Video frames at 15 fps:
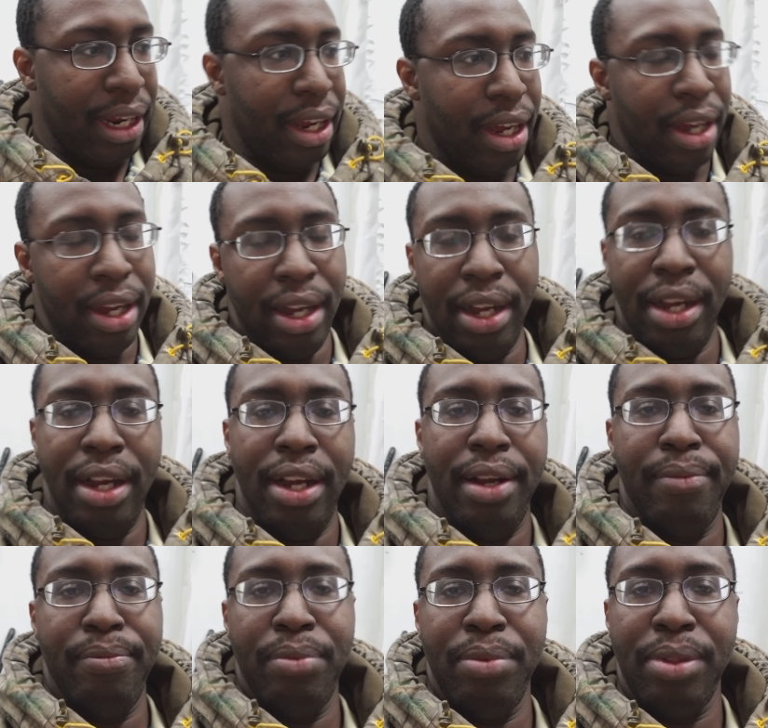Got
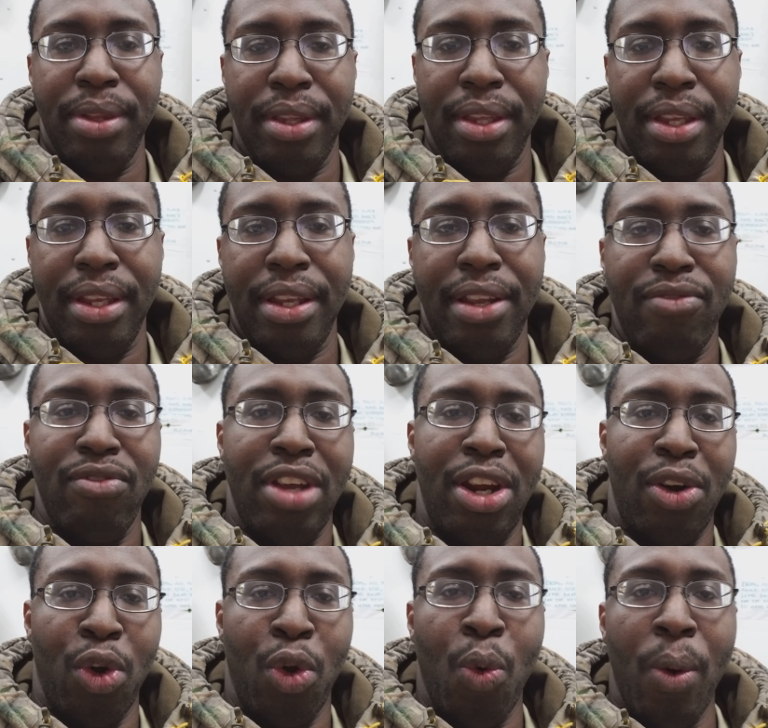
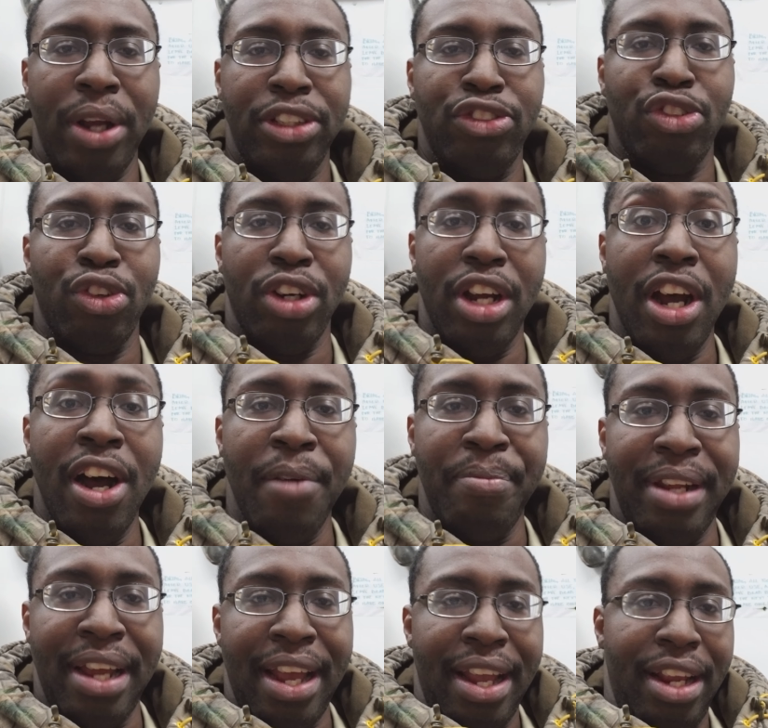a request for an
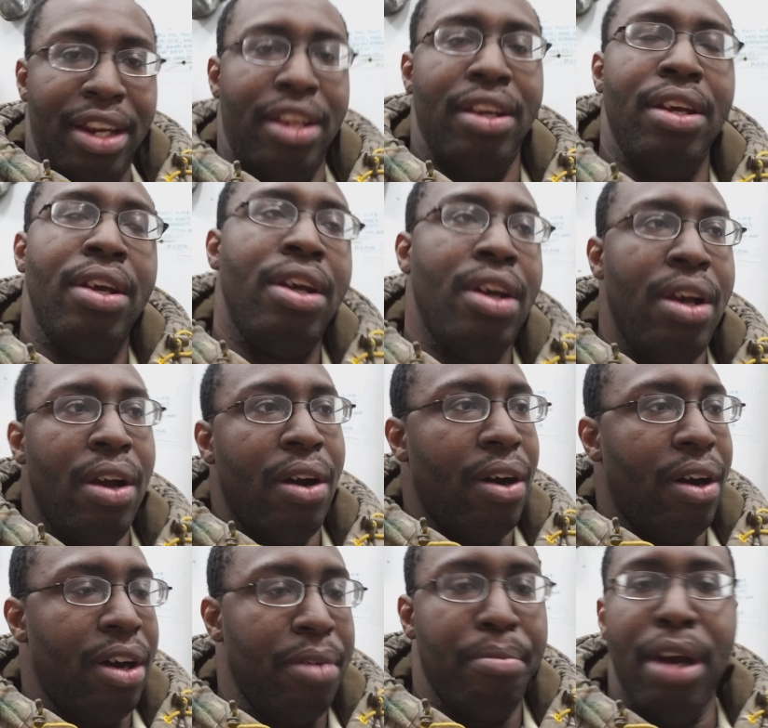update
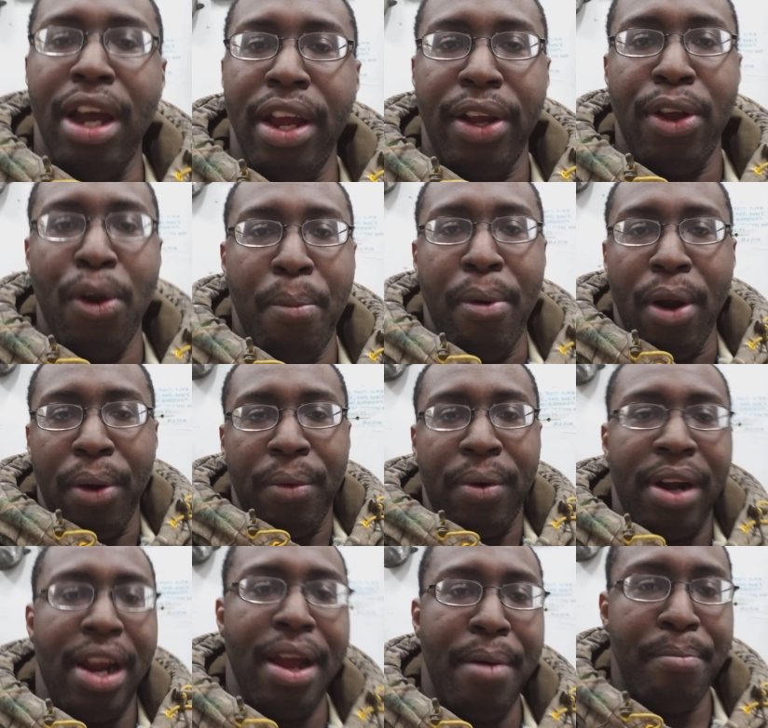on my Copart
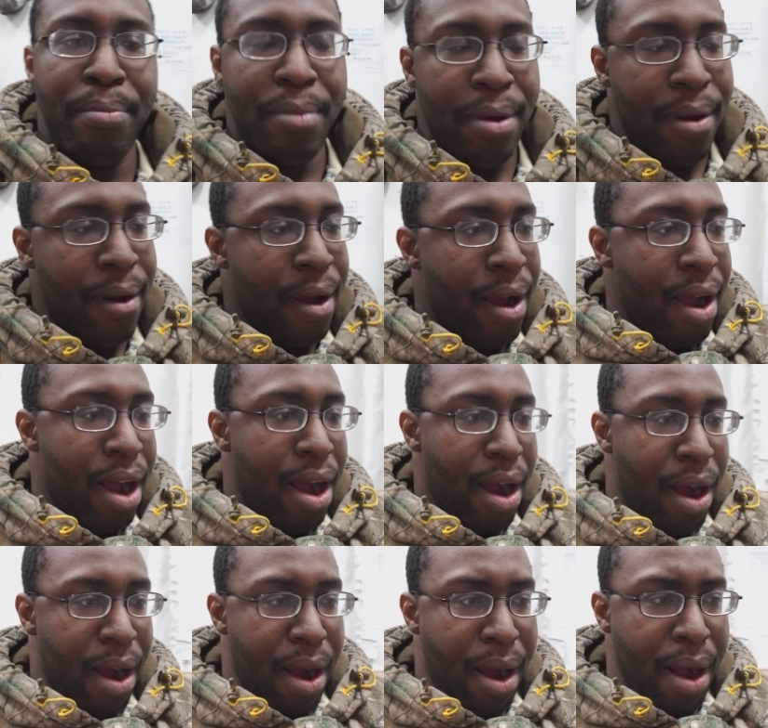RAM.
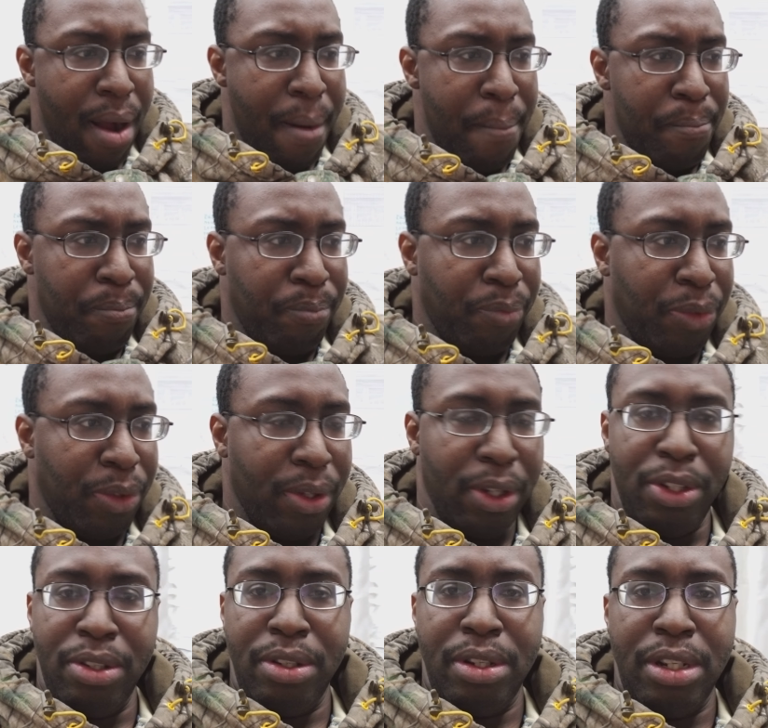
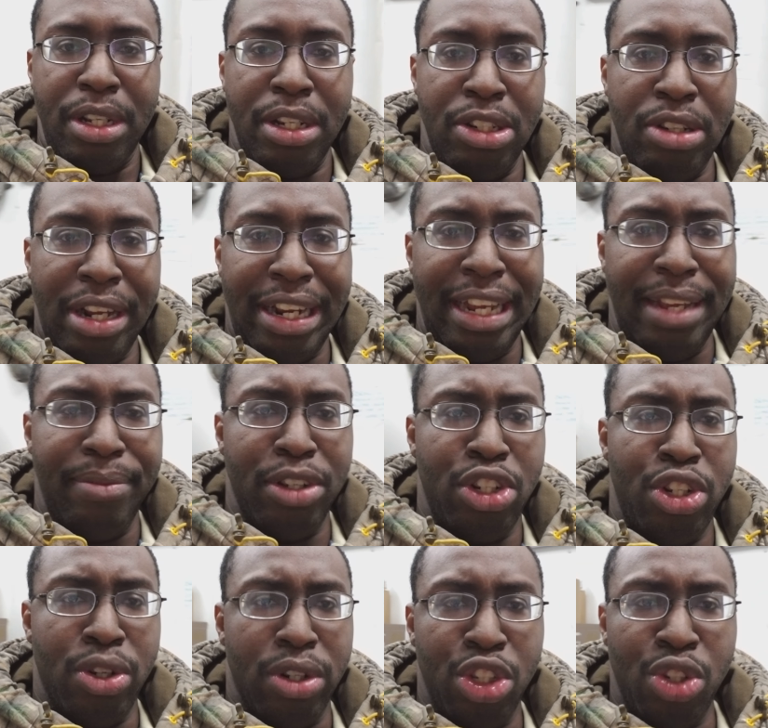Going to try to keep this
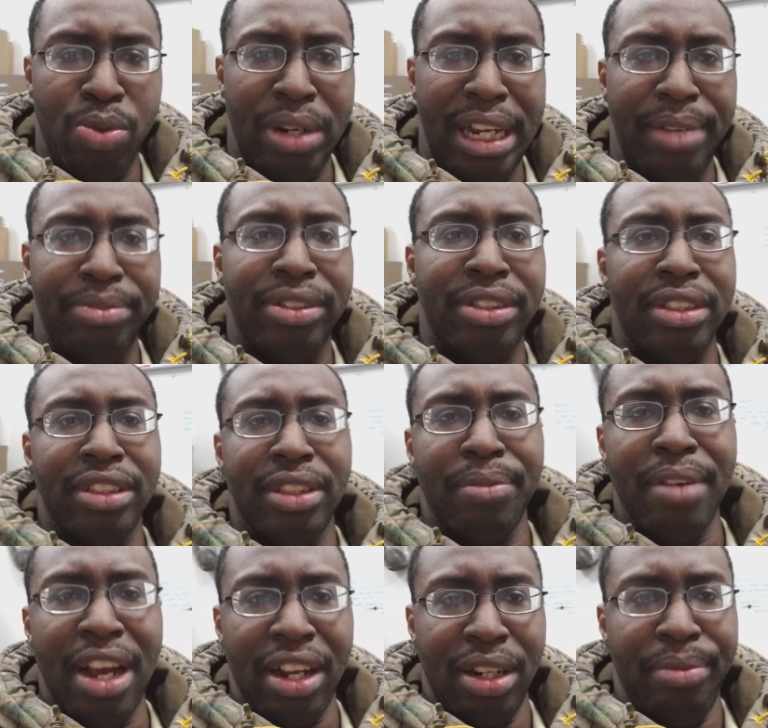short and sweet since I'm
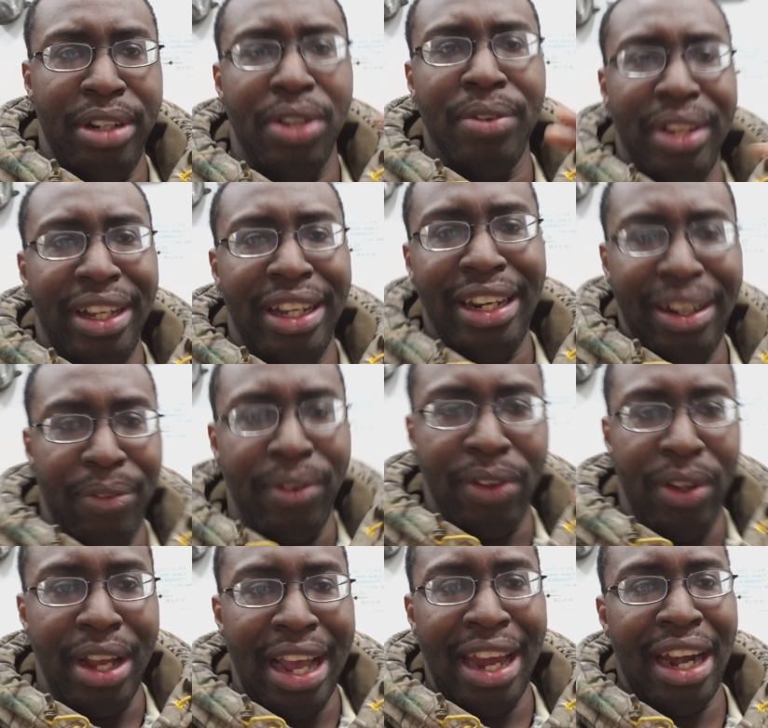not going to be doing any
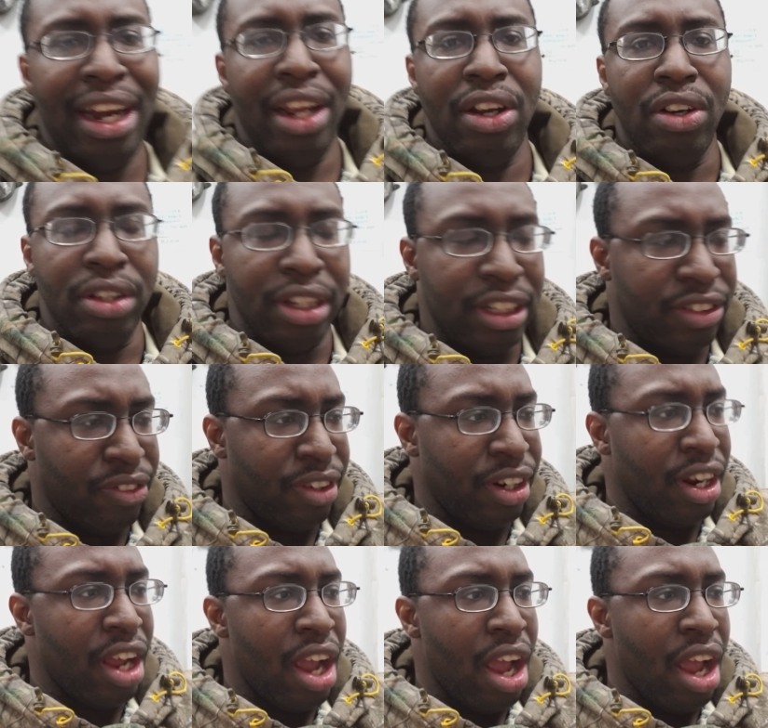real editing on this one.